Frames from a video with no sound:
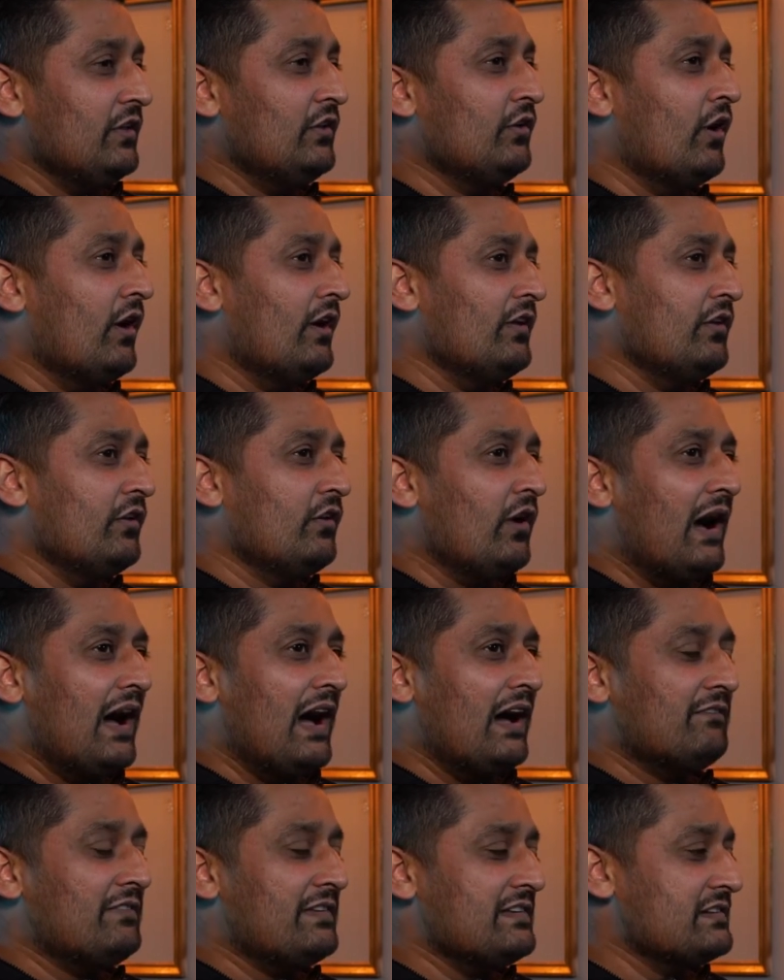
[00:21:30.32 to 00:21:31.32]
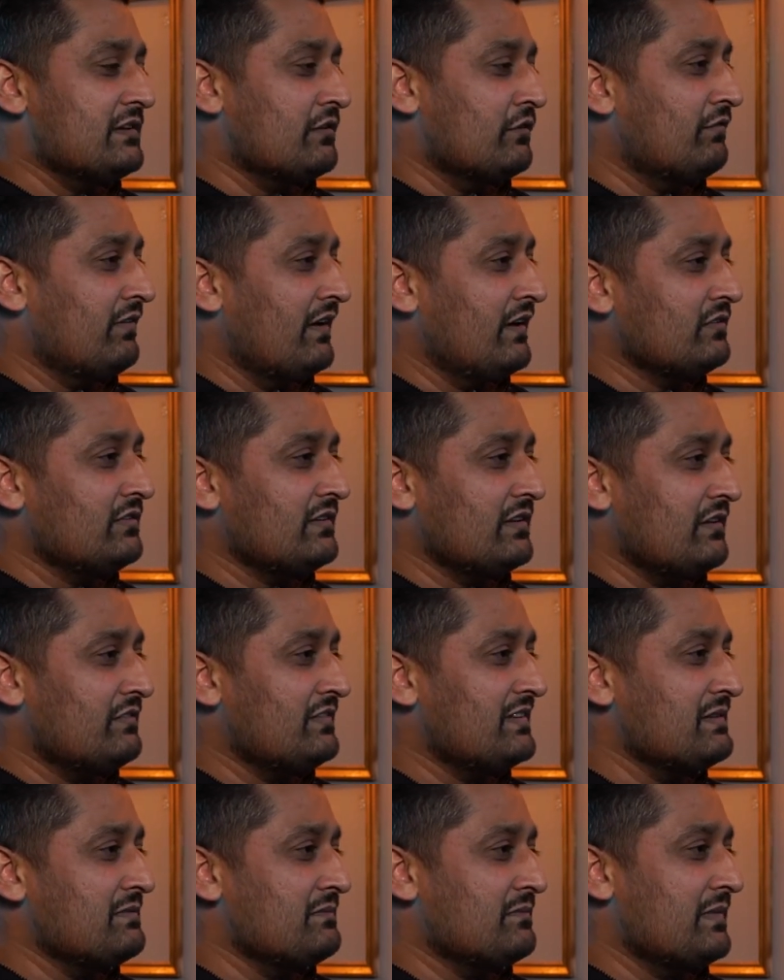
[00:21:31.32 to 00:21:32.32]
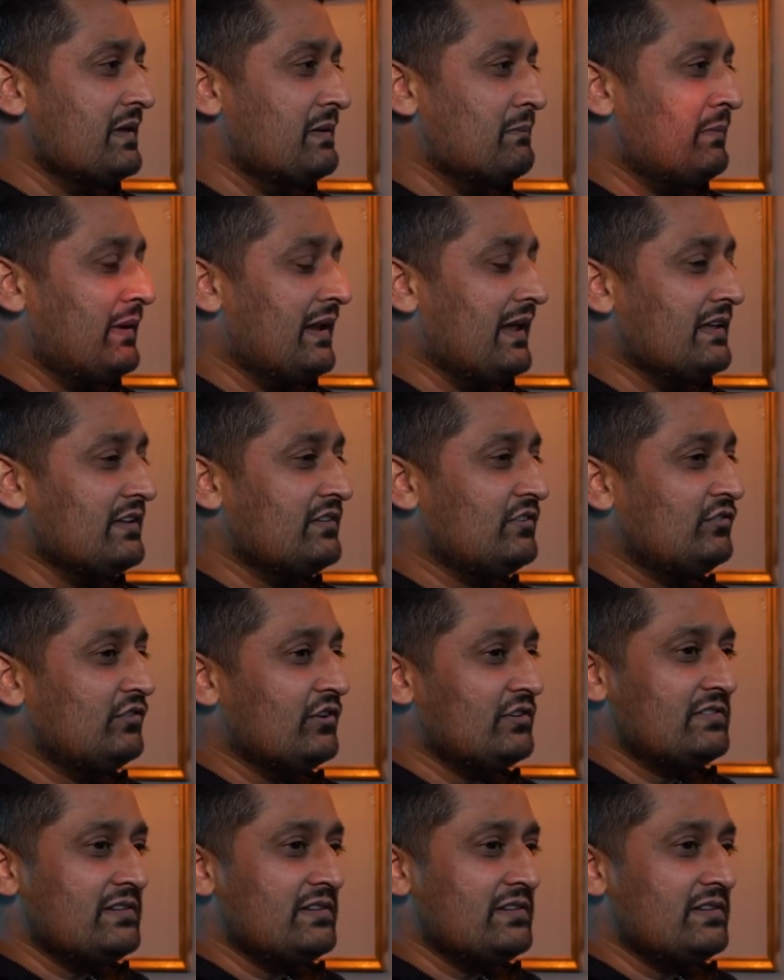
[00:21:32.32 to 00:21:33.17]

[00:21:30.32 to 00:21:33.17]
You got to have these little fail safes in place just